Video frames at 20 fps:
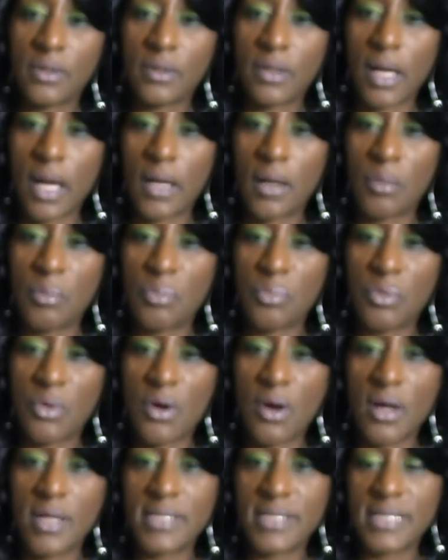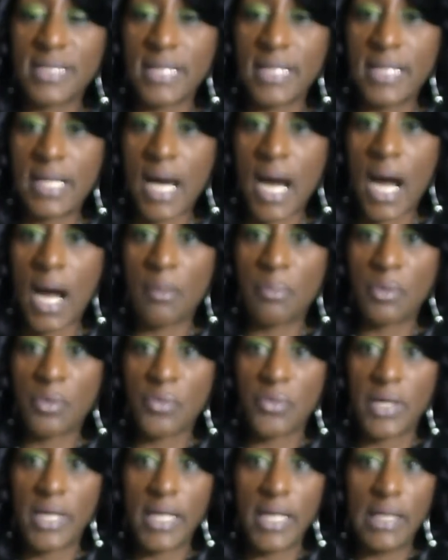kind of bronzy,
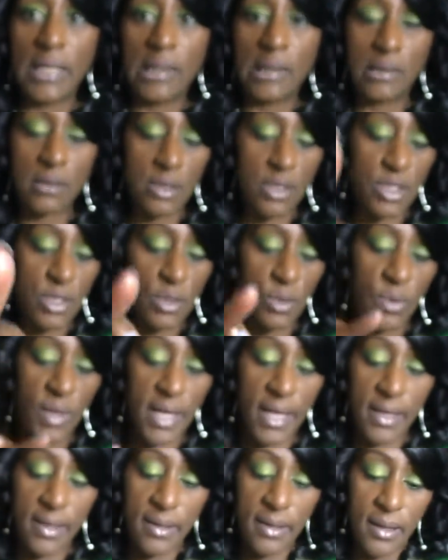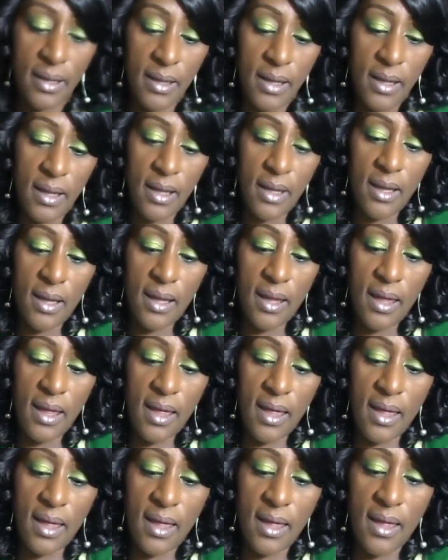coppery look to it.
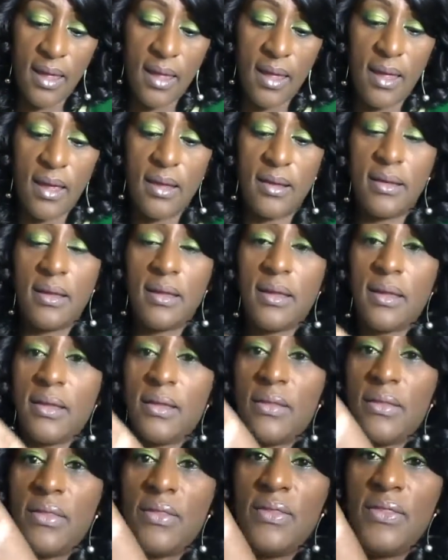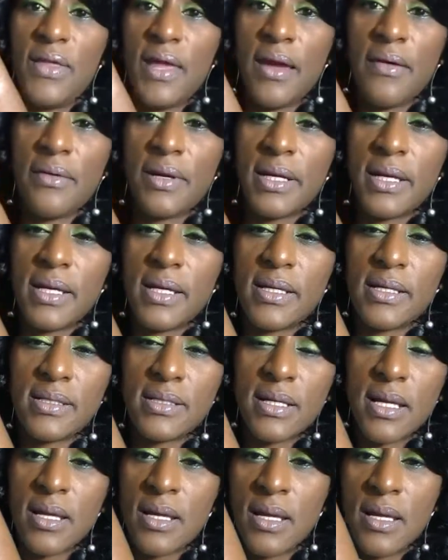And there it
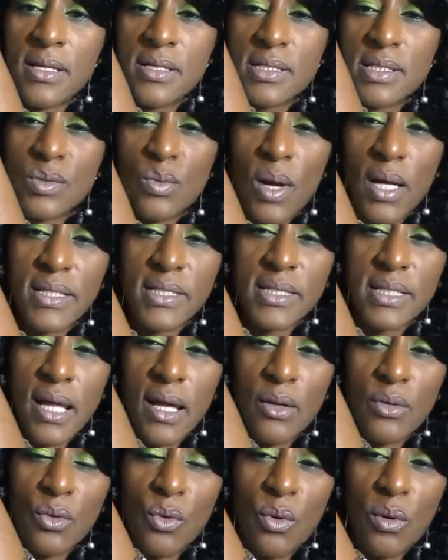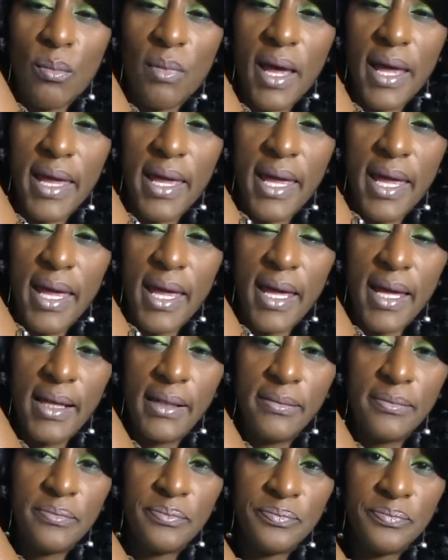is, swatched out on my
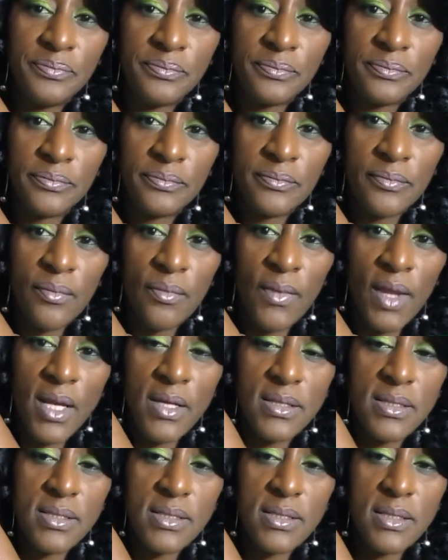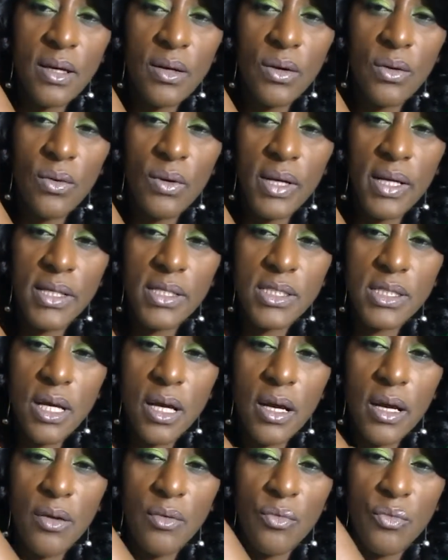hand. So it's
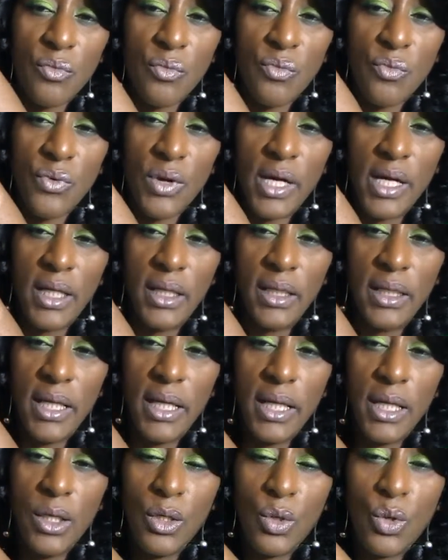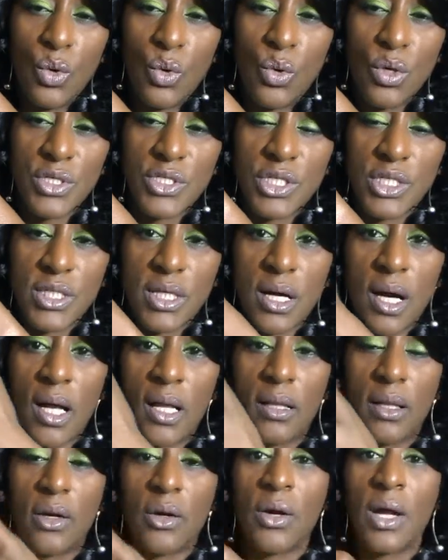a really gorgeous
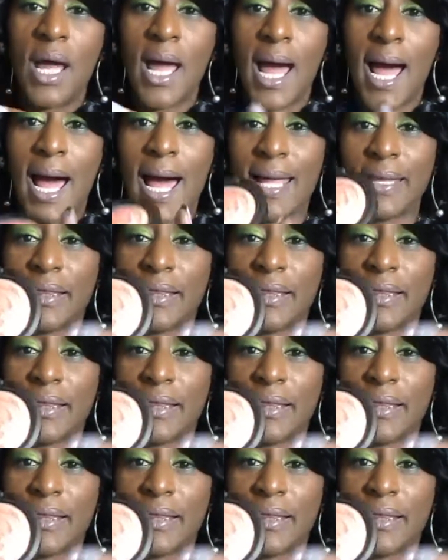color. I